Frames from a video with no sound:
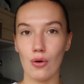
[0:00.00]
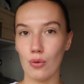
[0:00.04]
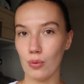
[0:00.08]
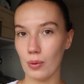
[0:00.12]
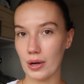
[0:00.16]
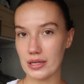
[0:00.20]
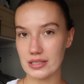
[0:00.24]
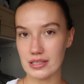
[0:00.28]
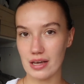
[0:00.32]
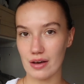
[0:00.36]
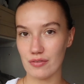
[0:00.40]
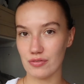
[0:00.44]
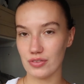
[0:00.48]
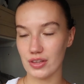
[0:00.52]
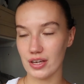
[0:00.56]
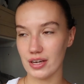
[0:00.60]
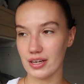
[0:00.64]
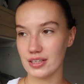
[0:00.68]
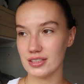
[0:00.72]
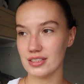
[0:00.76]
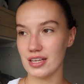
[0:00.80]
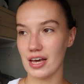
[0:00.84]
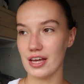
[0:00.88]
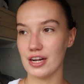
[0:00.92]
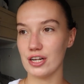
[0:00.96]
always have
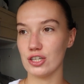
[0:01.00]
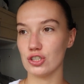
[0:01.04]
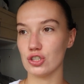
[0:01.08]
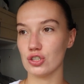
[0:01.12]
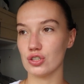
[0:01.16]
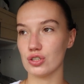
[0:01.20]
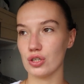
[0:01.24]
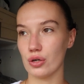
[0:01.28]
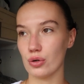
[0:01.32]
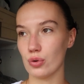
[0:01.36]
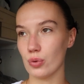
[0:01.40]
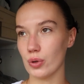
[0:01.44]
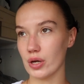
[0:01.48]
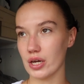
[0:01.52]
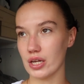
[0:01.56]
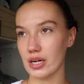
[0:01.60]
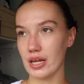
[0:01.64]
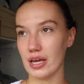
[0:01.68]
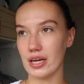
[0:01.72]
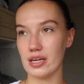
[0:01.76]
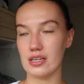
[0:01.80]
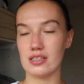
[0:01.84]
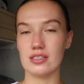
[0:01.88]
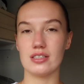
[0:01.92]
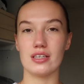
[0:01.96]
this and it's just so quick and
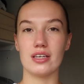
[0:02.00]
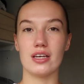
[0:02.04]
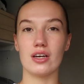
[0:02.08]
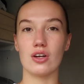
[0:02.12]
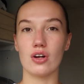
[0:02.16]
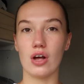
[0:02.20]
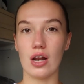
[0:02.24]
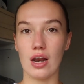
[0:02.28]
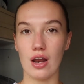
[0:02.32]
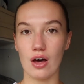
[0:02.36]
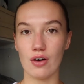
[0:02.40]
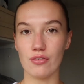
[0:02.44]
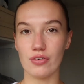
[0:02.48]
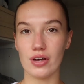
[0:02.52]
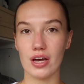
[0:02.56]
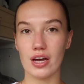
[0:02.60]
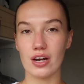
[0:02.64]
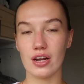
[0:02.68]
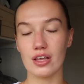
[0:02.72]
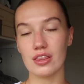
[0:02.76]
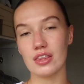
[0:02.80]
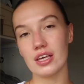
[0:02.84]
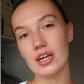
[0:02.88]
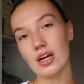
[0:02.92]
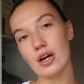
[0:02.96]
easy and i love it and
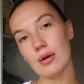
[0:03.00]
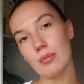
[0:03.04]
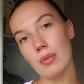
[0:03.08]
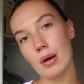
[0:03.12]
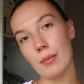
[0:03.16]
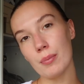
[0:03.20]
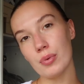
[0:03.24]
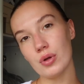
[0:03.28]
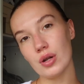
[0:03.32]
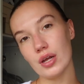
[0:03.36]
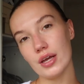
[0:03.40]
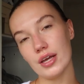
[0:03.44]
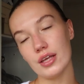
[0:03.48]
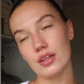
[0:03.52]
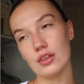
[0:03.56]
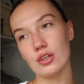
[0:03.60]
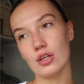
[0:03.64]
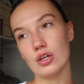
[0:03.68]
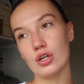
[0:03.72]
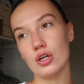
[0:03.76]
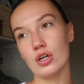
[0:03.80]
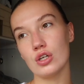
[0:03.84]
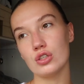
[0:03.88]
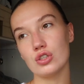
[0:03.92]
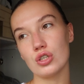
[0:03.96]
i think i might put it in
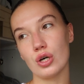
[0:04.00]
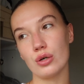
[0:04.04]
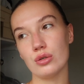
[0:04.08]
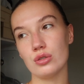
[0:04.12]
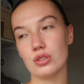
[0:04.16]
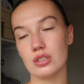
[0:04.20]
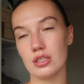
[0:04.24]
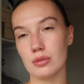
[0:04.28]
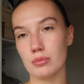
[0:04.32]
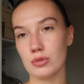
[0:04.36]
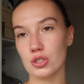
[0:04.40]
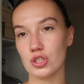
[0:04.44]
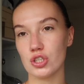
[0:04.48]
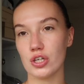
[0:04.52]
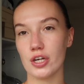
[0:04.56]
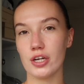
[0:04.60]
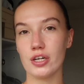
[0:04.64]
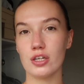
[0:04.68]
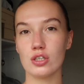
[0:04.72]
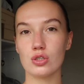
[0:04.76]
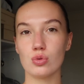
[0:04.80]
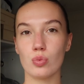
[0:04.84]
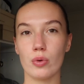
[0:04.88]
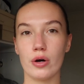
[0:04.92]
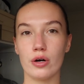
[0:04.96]
the toasty machine
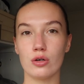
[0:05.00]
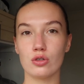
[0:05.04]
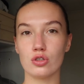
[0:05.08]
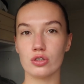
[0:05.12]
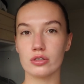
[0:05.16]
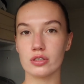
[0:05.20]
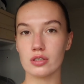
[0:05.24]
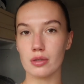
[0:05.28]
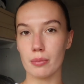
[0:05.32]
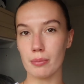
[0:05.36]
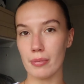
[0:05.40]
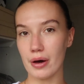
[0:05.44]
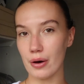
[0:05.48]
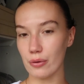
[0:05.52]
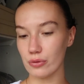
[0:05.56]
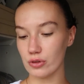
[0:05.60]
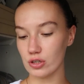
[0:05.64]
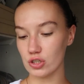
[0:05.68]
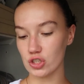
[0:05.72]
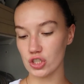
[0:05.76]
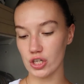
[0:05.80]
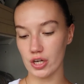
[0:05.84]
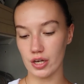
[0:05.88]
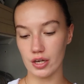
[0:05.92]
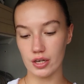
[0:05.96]
as well just to melt the
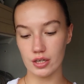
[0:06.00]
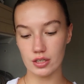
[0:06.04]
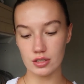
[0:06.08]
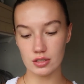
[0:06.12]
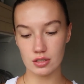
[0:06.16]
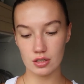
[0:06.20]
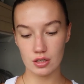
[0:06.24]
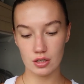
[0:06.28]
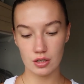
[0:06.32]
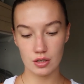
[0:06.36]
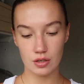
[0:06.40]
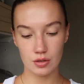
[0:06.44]
cheese